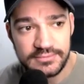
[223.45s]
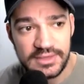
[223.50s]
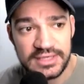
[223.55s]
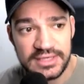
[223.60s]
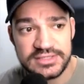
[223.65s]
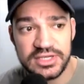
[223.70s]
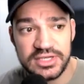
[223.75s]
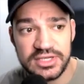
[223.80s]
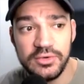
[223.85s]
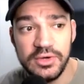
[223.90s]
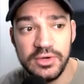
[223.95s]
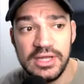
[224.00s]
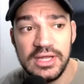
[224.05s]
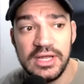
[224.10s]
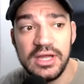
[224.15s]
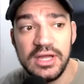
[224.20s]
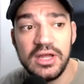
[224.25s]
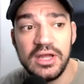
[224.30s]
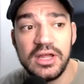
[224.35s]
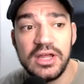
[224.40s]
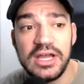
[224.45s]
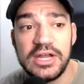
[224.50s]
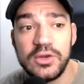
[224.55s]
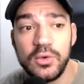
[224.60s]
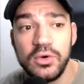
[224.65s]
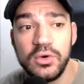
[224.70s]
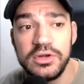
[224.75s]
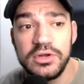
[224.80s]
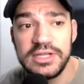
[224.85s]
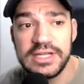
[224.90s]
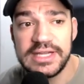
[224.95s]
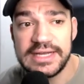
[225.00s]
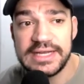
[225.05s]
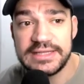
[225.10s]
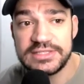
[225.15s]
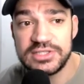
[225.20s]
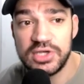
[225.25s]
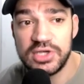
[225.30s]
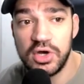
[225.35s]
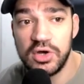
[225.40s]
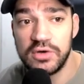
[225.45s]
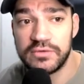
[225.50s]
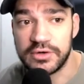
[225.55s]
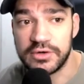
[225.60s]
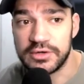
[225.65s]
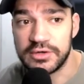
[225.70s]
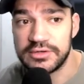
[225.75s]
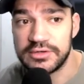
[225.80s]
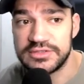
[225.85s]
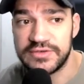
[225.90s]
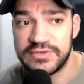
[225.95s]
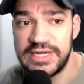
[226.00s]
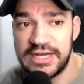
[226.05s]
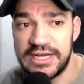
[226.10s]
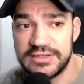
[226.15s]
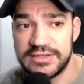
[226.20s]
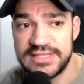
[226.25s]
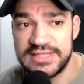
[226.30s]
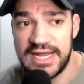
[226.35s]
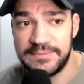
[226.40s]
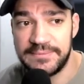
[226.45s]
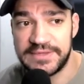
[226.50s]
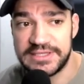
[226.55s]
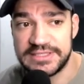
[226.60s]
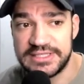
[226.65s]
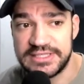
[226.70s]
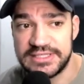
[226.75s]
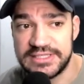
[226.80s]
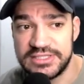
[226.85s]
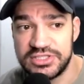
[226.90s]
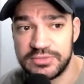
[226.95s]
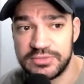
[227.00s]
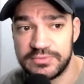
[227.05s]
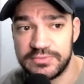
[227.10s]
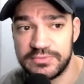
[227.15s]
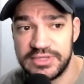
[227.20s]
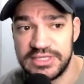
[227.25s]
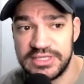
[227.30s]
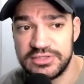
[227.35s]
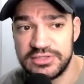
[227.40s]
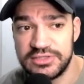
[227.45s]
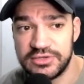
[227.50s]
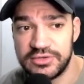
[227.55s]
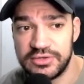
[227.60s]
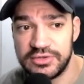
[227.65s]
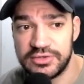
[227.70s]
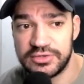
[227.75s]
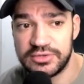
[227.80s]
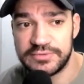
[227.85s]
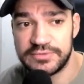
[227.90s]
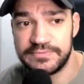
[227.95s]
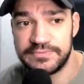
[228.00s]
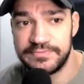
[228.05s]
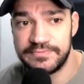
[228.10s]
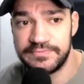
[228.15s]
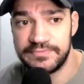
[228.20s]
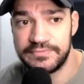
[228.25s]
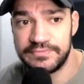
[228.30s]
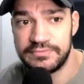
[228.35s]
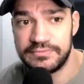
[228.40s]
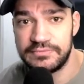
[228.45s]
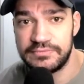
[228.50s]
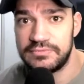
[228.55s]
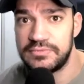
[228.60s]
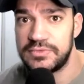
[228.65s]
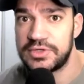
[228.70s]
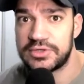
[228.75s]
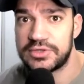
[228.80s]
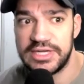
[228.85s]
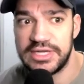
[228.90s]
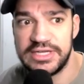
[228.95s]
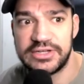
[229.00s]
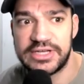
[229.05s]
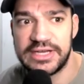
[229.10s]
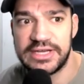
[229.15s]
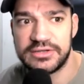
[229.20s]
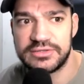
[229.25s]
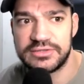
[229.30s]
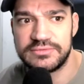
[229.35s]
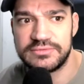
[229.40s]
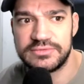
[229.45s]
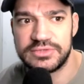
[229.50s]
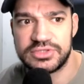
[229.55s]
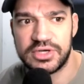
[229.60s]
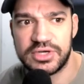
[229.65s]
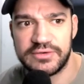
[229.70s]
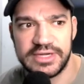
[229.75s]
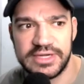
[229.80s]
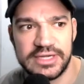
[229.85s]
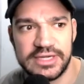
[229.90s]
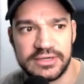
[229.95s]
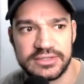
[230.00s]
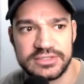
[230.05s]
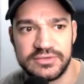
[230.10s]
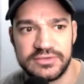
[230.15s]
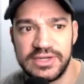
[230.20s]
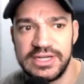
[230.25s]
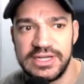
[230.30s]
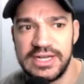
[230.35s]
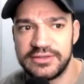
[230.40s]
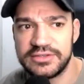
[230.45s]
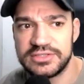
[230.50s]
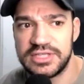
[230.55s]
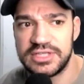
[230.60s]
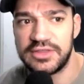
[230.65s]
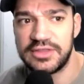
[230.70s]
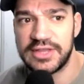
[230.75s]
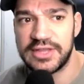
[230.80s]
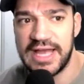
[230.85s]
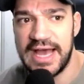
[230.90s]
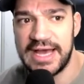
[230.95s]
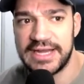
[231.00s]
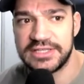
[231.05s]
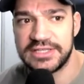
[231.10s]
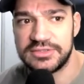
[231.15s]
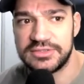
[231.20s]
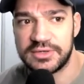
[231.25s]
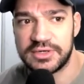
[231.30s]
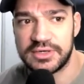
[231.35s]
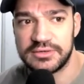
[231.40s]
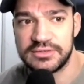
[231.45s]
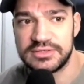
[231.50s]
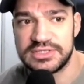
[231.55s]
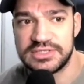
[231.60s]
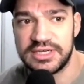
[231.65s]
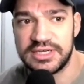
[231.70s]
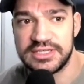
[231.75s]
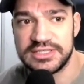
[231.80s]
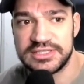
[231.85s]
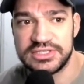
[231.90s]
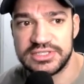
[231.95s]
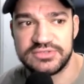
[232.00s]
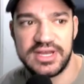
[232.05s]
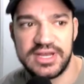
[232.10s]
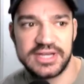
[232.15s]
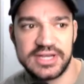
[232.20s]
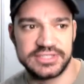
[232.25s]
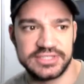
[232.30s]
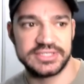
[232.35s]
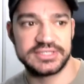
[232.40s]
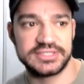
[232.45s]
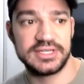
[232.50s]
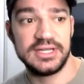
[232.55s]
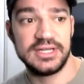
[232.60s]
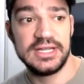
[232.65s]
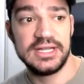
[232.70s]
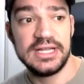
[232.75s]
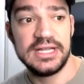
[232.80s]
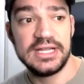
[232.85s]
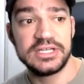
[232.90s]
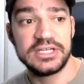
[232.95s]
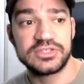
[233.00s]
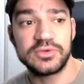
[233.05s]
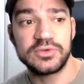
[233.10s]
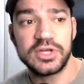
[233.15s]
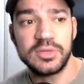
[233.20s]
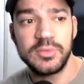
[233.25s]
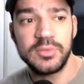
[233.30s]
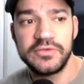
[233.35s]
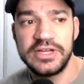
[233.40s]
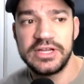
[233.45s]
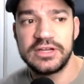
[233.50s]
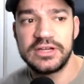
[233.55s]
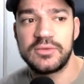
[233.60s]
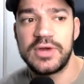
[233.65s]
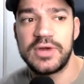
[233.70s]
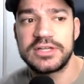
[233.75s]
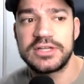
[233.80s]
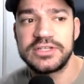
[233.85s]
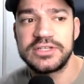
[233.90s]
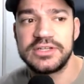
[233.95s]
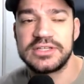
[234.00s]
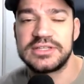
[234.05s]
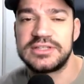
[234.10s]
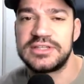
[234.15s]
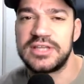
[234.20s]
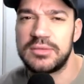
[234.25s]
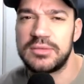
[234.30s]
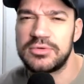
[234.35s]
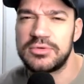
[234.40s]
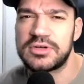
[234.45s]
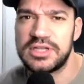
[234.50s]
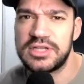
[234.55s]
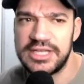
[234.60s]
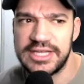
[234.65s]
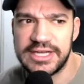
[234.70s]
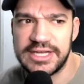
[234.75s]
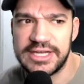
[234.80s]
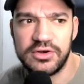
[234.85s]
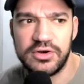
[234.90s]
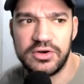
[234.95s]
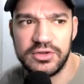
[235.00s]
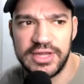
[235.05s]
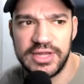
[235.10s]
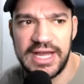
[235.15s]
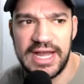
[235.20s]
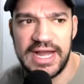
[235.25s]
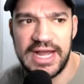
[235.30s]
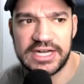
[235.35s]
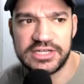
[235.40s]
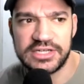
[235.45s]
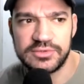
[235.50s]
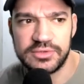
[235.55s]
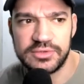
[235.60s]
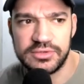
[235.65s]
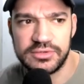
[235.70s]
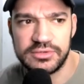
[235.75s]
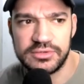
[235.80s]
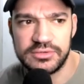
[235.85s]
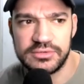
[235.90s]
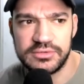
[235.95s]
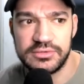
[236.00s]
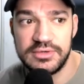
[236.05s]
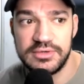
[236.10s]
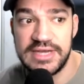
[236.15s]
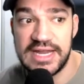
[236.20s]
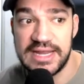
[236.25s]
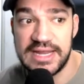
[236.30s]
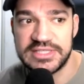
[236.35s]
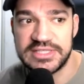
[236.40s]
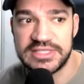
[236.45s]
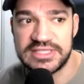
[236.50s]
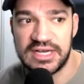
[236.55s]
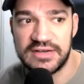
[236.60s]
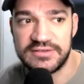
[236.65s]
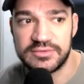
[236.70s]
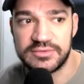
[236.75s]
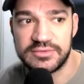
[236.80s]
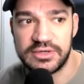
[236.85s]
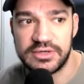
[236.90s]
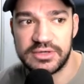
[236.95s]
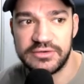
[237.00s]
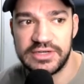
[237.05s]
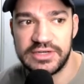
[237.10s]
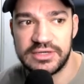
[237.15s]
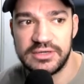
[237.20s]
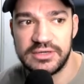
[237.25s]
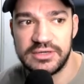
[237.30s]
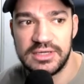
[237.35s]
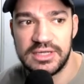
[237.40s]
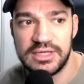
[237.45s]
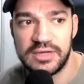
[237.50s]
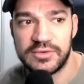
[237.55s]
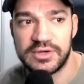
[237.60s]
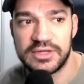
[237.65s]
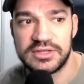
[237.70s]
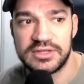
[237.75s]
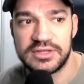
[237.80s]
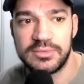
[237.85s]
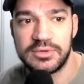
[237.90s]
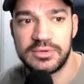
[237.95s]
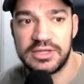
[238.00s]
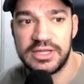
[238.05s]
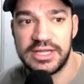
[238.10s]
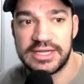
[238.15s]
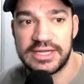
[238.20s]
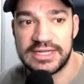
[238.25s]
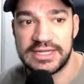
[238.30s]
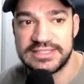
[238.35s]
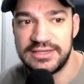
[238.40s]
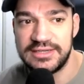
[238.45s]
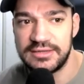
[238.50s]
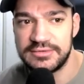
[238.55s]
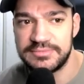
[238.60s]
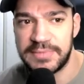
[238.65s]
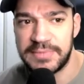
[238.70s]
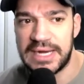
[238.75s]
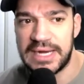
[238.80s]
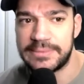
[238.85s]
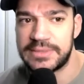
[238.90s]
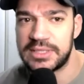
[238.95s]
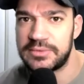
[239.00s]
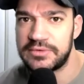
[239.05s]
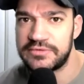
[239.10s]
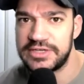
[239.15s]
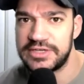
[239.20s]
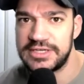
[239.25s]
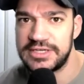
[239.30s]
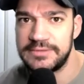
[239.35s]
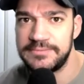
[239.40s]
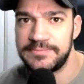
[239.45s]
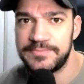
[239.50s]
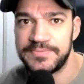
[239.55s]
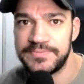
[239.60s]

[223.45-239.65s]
So in order to get this over, so right now it's empty. See, these are your indicator chart right here. So right now there's nothing added to our studies and strategies. So we're going to come over here and we're actually going to double click on the actual name itself. So we're going to go over here and we're going to double click. Now, see how it popped up over here?